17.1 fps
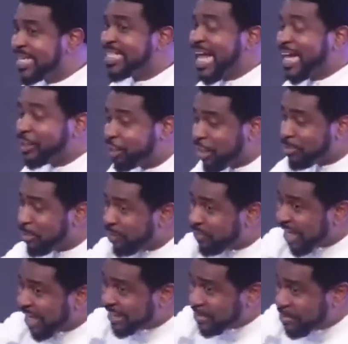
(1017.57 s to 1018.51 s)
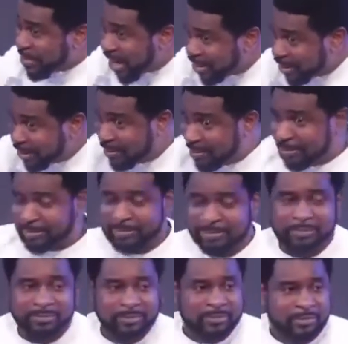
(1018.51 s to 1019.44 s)
that dream of getting married.
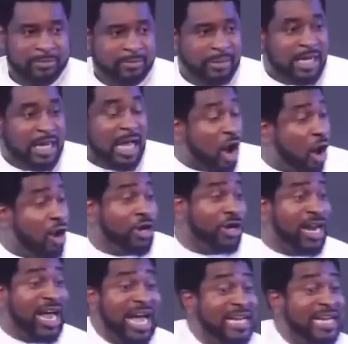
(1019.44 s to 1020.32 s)
On the other hand,